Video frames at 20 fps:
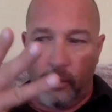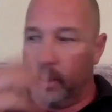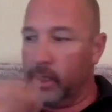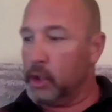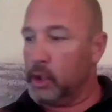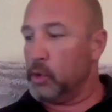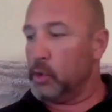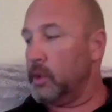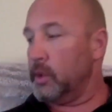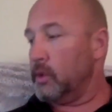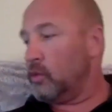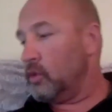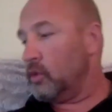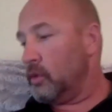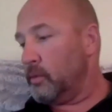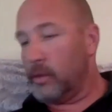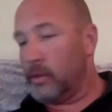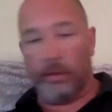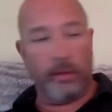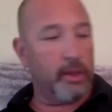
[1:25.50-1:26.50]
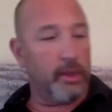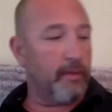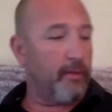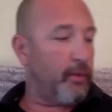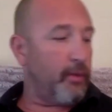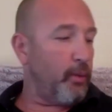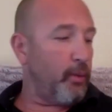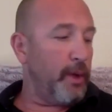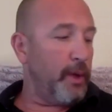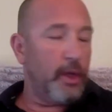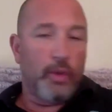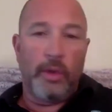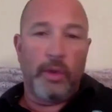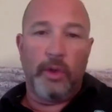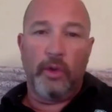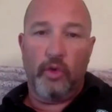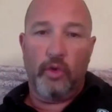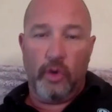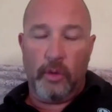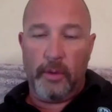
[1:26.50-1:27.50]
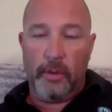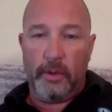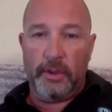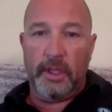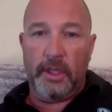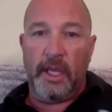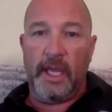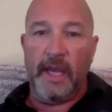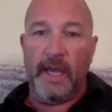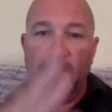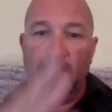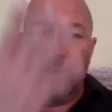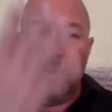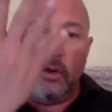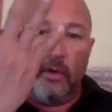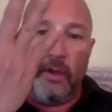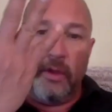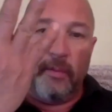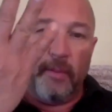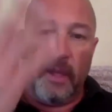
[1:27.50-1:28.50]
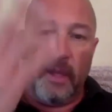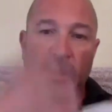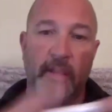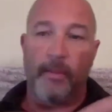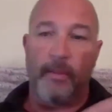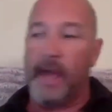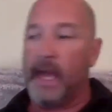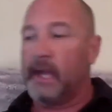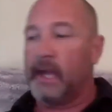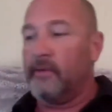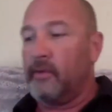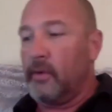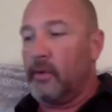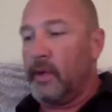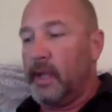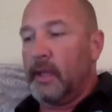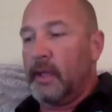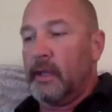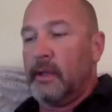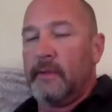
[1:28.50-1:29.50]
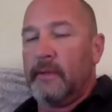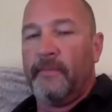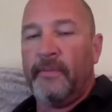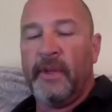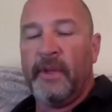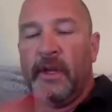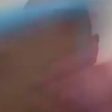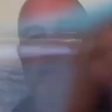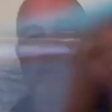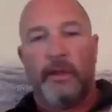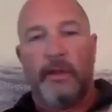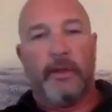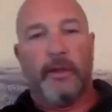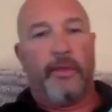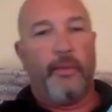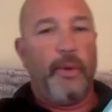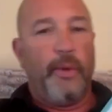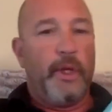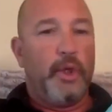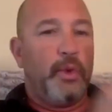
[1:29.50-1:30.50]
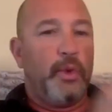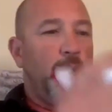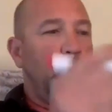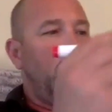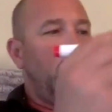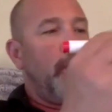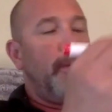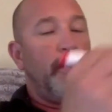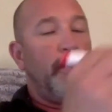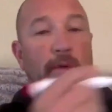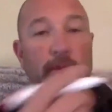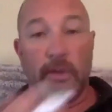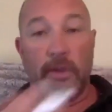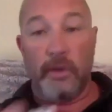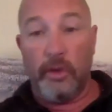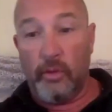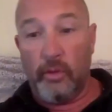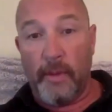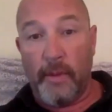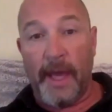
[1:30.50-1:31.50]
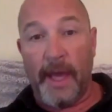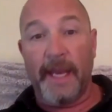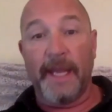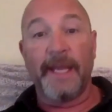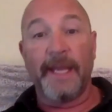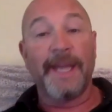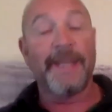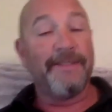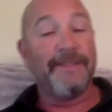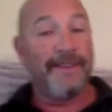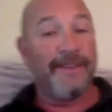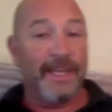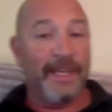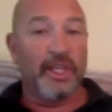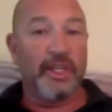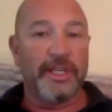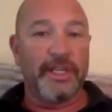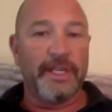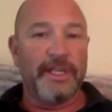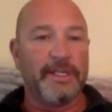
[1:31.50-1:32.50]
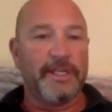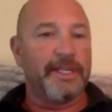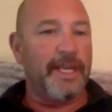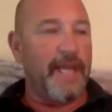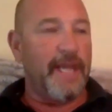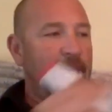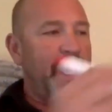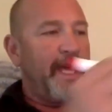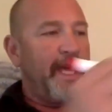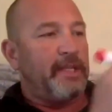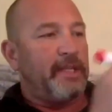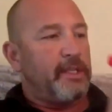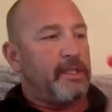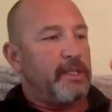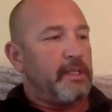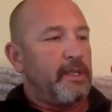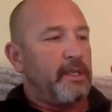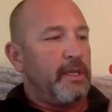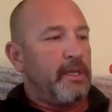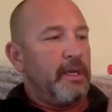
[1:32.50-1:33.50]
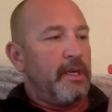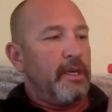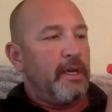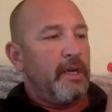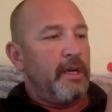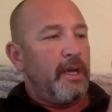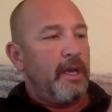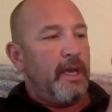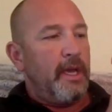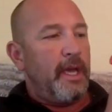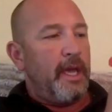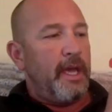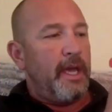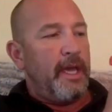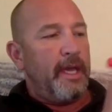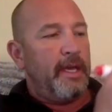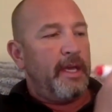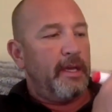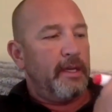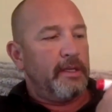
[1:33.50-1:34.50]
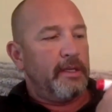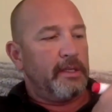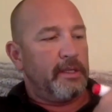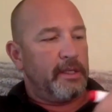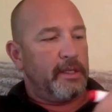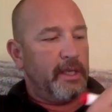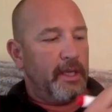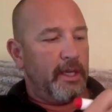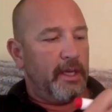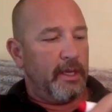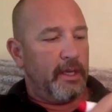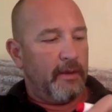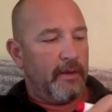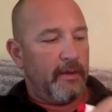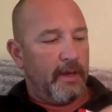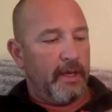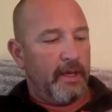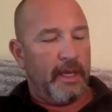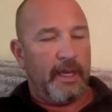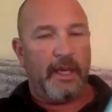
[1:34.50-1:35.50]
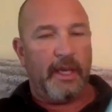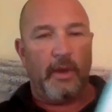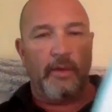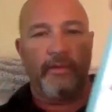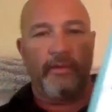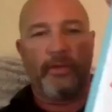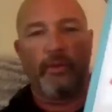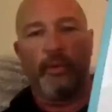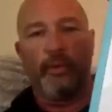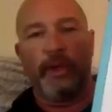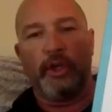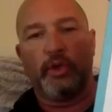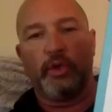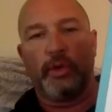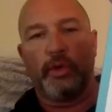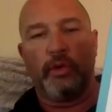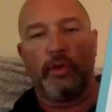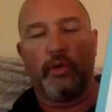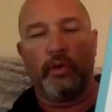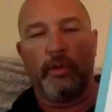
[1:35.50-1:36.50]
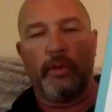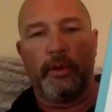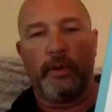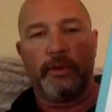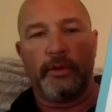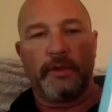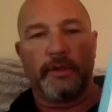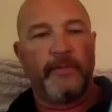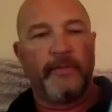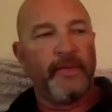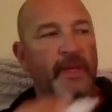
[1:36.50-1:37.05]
adrenal hormones. You have three adrenal hormones, and you have to know them like the back of your hand. The three adrenal hormones, the mnemonic I teach is ACE, A C E. You have three adrenal hormones